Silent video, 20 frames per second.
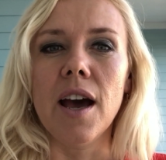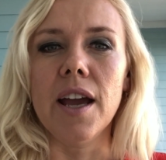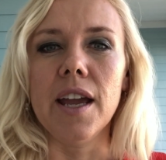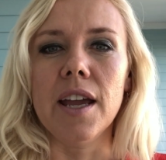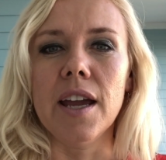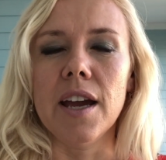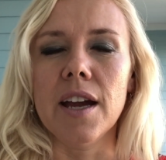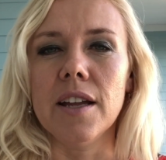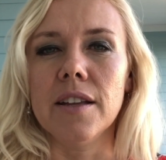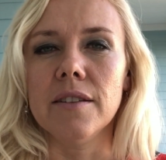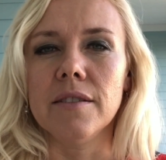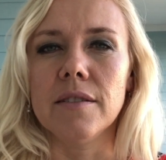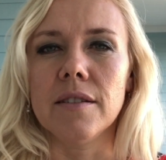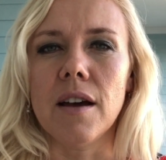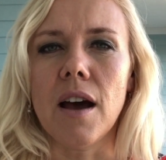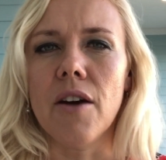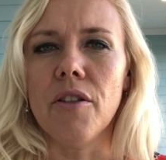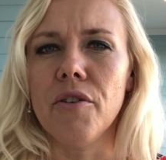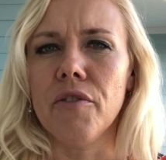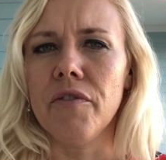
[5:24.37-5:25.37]
and
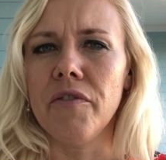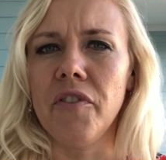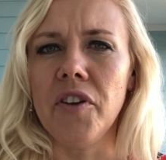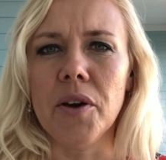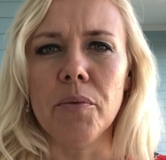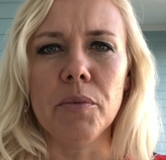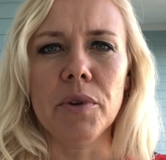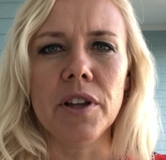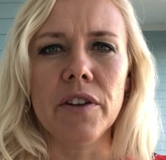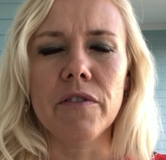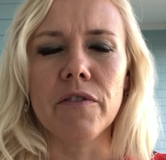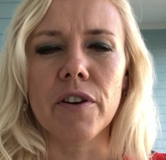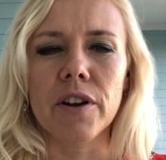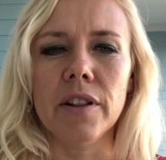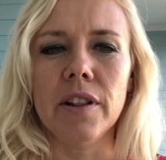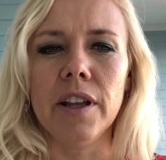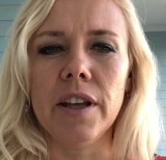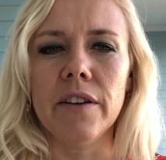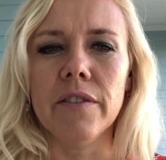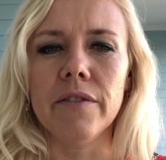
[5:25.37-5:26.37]
other
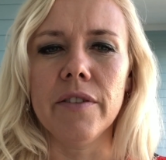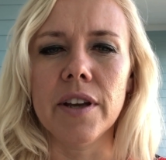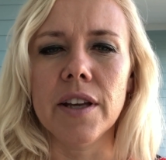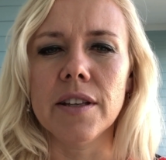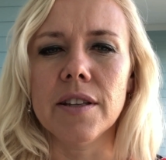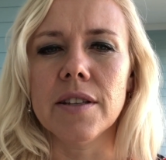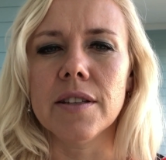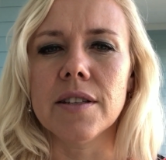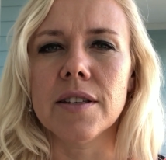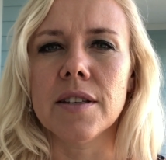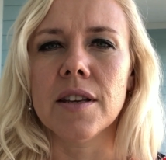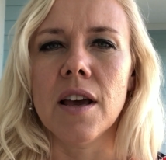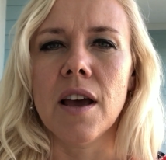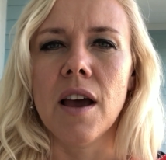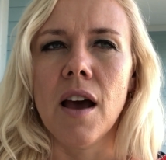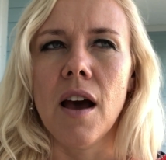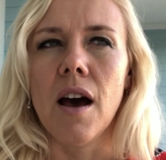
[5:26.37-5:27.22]
family-friendly events.